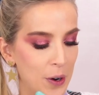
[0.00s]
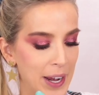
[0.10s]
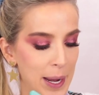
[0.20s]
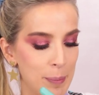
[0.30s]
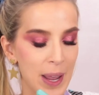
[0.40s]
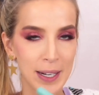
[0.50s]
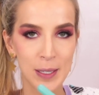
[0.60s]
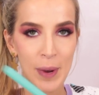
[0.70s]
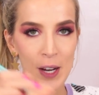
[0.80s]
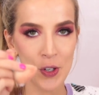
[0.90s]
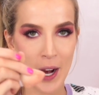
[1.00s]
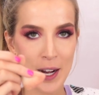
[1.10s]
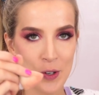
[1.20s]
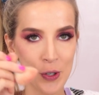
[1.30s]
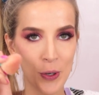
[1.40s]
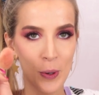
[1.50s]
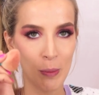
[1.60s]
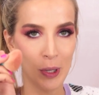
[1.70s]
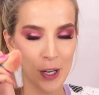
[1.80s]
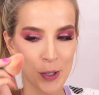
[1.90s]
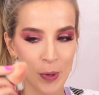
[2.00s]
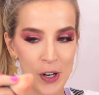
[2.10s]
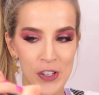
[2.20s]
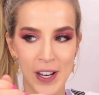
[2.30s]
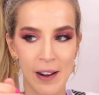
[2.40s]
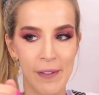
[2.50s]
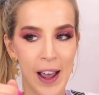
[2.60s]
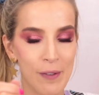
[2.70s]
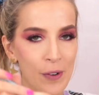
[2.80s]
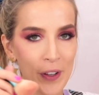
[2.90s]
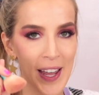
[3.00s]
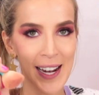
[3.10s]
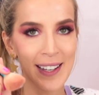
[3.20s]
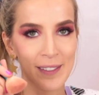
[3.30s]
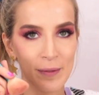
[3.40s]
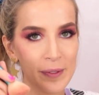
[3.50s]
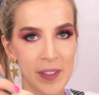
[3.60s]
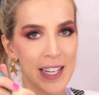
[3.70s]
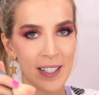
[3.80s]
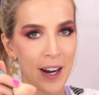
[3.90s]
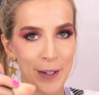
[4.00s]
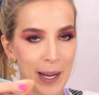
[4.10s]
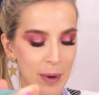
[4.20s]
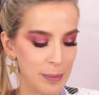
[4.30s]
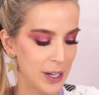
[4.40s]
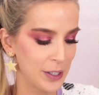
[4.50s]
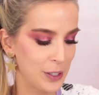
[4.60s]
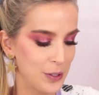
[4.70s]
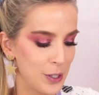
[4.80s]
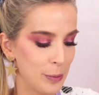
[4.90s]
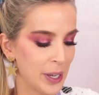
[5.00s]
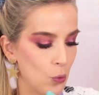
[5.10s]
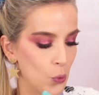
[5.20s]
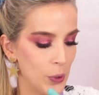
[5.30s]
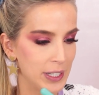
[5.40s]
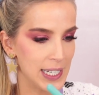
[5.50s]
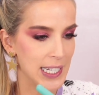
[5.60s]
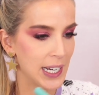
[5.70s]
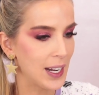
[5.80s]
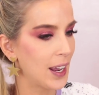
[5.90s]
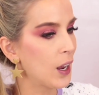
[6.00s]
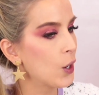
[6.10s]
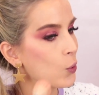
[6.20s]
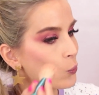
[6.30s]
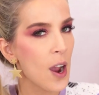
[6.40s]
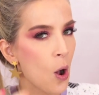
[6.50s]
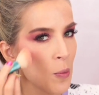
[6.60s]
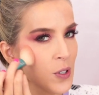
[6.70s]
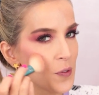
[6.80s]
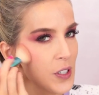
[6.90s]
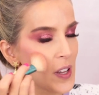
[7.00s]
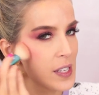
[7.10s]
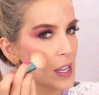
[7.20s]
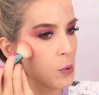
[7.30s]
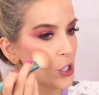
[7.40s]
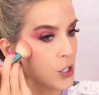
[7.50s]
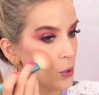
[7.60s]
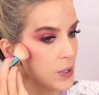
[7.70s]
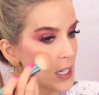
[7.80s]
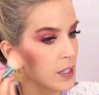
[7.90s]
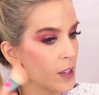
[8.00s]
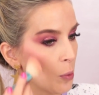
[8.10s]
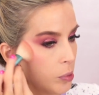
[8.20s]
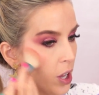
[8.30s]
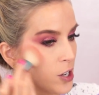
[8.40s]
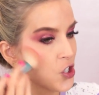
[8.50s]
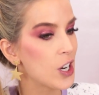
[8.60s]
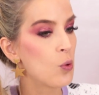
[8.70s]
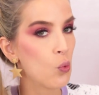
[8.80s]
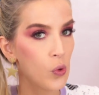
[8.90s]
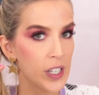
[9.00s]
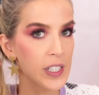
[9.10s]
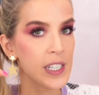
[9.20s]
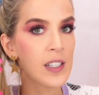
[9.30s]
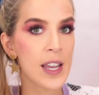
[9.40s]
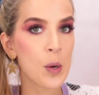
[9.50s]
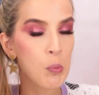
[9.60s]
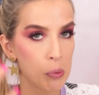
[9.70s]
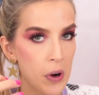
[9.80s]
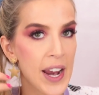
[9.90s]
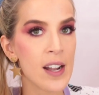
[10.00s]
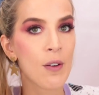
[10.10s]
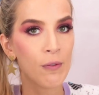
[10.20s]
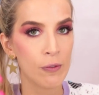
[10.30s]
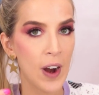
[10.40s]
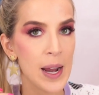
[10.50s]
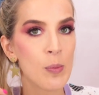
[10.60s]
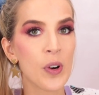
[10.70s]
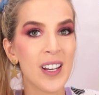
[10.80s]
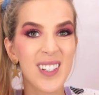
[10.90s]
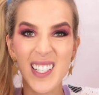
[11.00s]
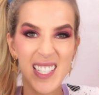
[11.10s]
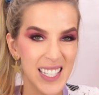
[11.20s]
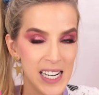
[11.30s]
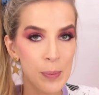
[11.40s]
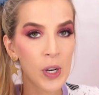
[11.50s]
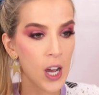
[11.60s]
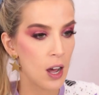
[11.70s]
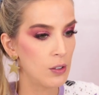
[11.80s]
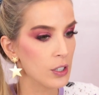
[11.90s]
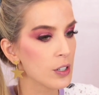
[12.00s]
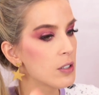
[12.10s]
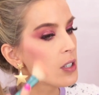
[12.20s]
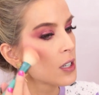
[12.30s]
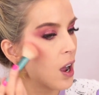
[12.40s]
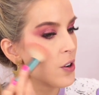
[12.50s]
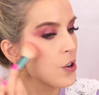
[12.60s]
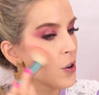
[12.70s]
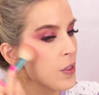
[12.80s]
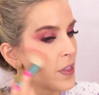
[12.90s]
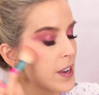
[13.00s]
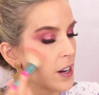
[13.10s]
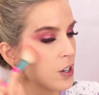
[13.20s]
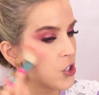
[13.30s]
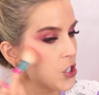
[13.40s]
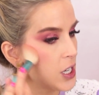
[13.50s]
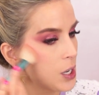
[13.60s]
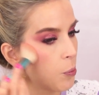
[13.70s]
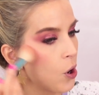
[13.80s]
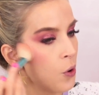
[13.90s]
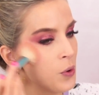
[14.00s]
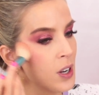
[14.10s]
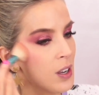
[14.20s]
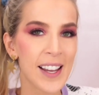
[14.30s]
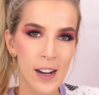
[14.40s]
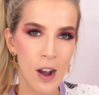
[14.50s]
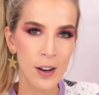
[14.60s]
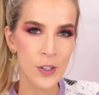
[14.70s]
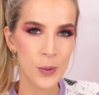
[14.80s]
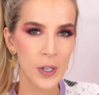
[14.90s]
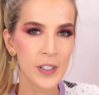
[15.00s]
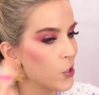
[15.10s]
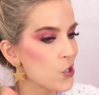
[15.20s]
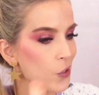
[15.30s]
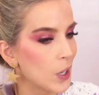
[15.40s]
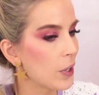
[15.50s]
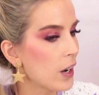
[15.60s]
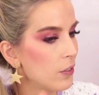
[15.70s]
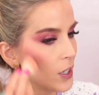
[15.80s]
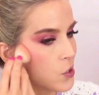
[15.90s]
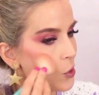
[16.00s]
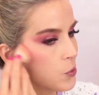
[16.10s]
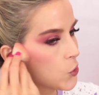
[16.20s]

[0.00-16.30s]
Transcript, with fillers: Okay, back to my tried and true blush brush that I've had for like the entire time I've been on YouTube. Really digging in. I almost feel like they were using their blush in really like bright, vibrant, deep colors under their cheekbone like contour, which I'm kind of into.